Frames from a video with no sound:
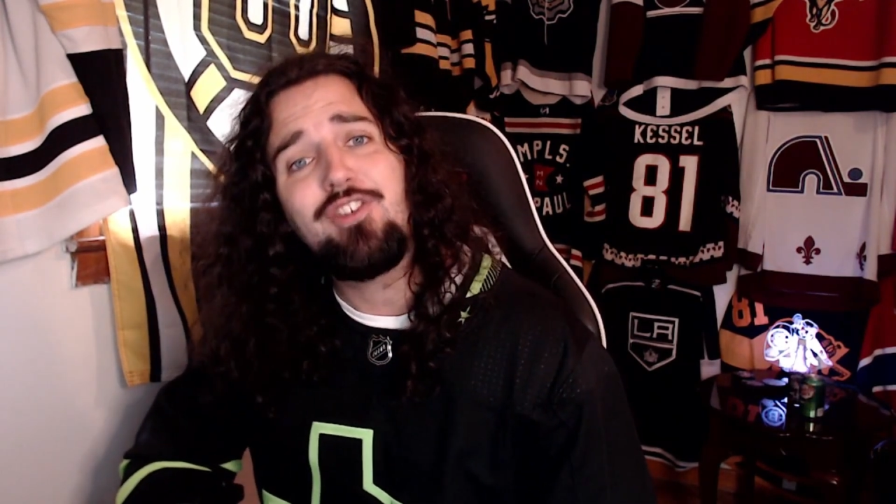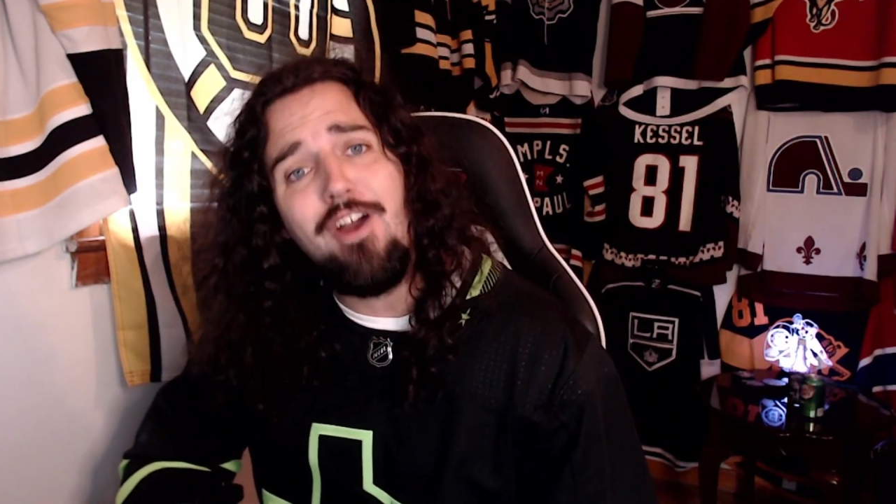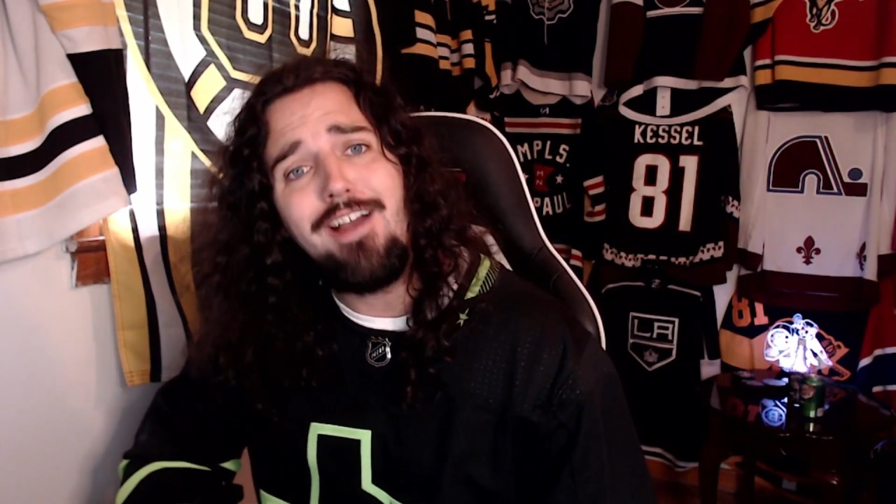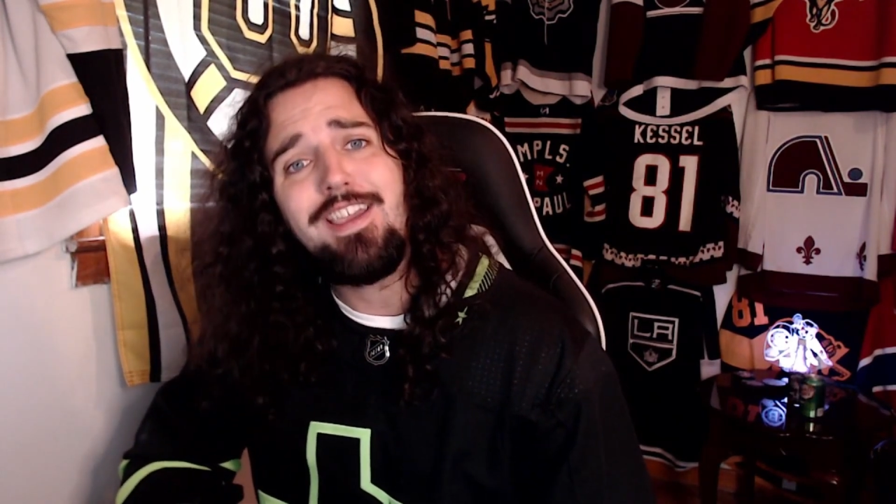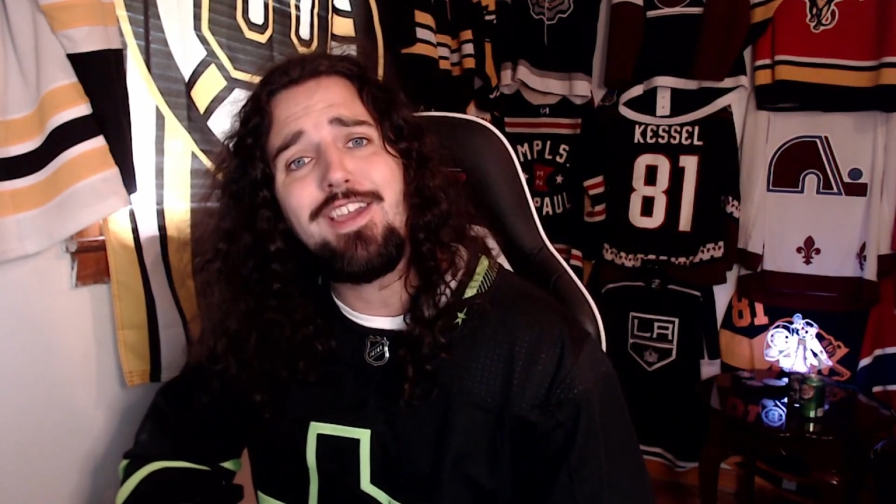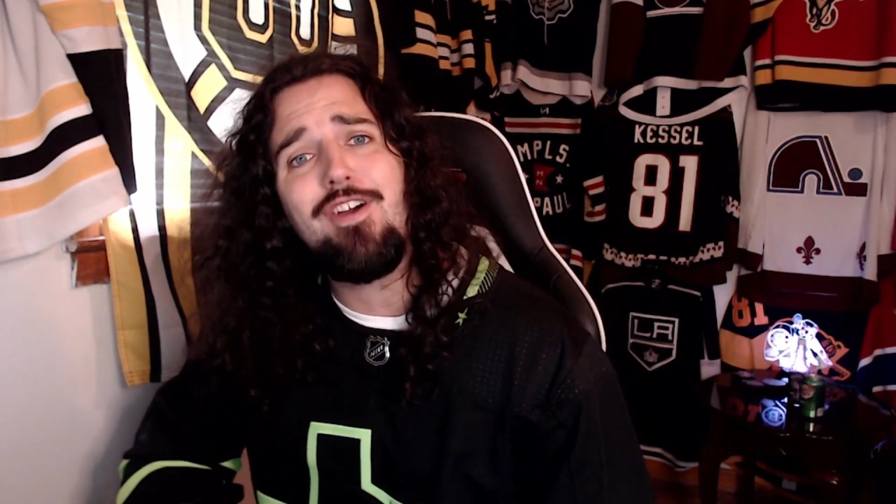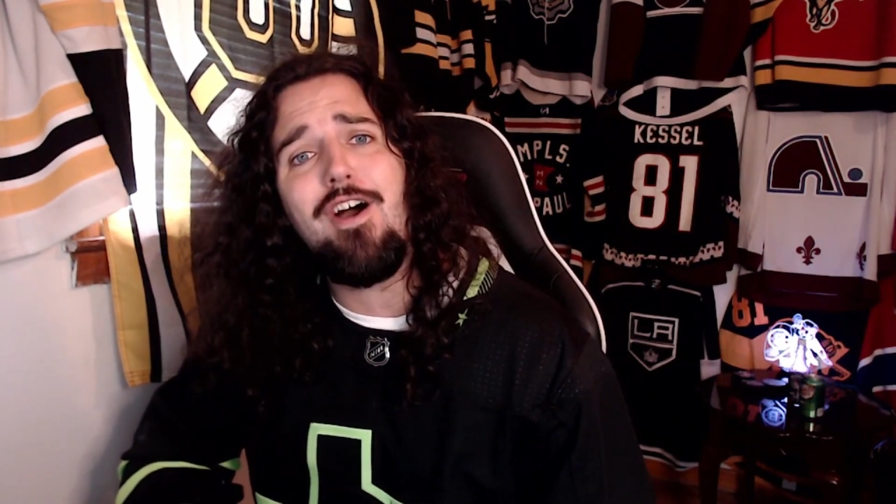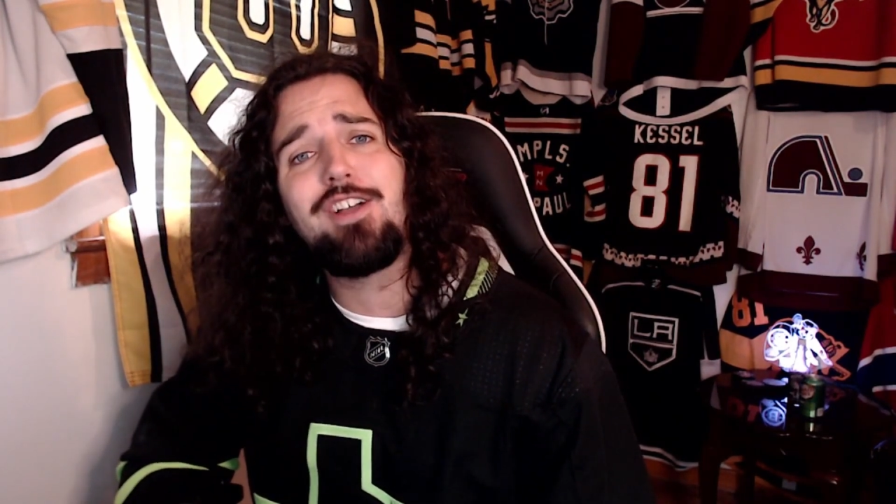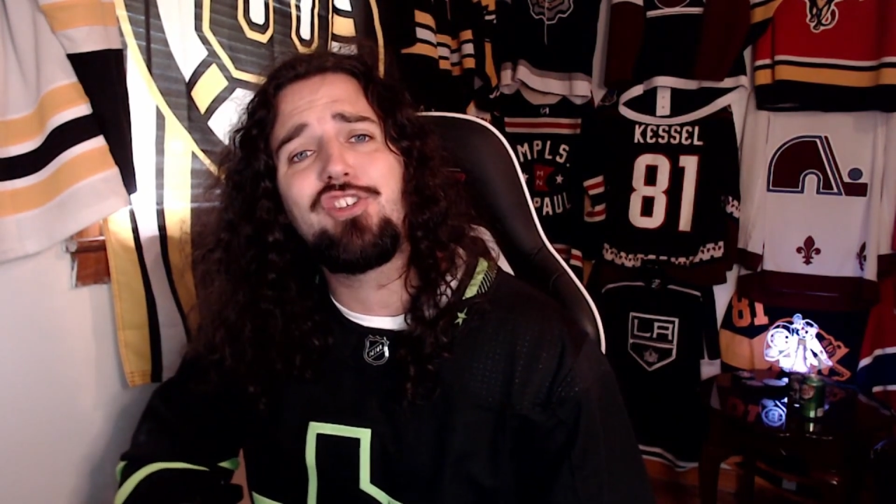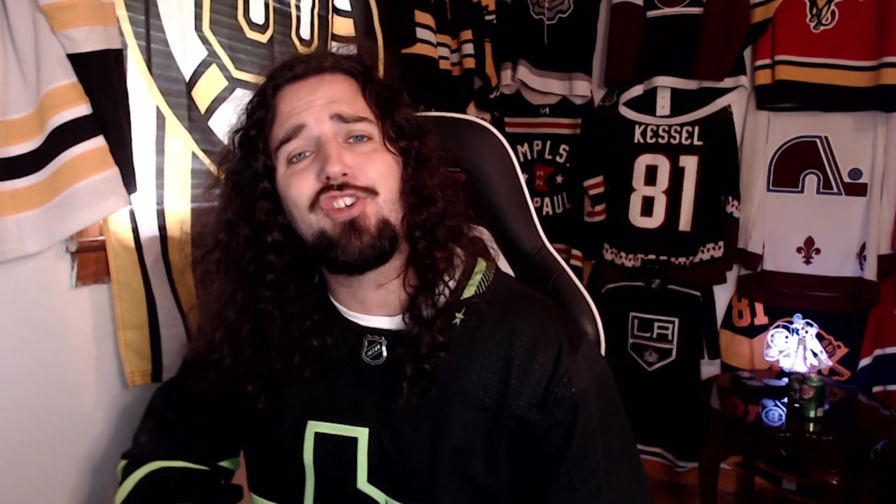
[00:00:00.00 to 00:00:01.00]
Donkey
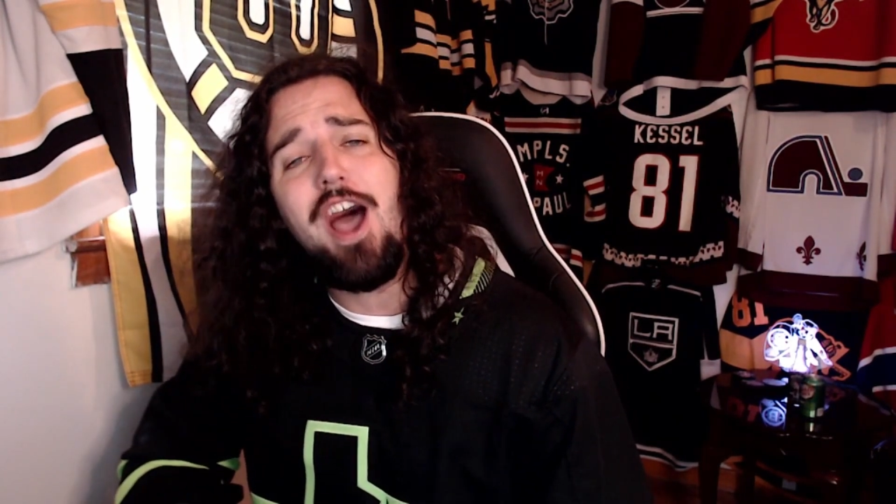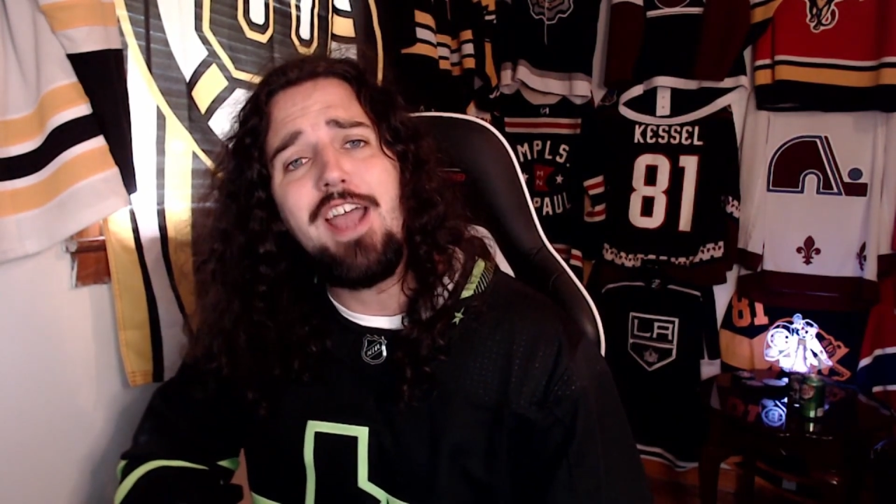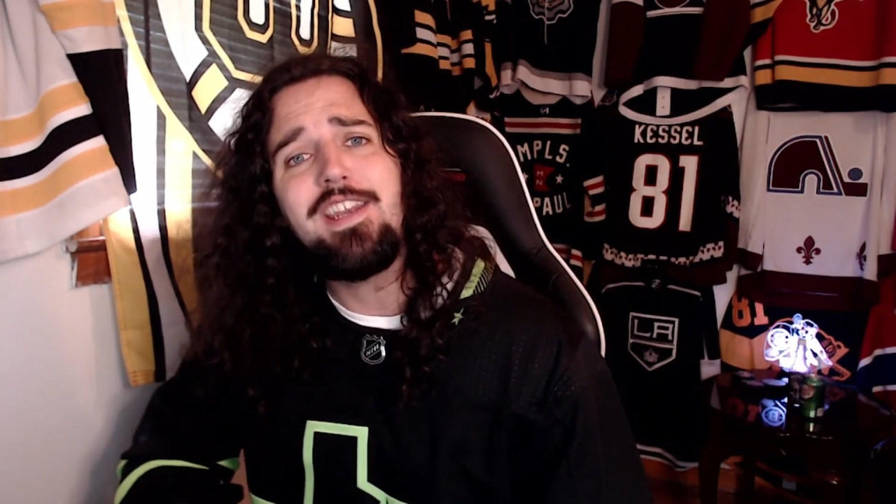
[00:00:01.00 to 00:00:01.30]
Kong, son!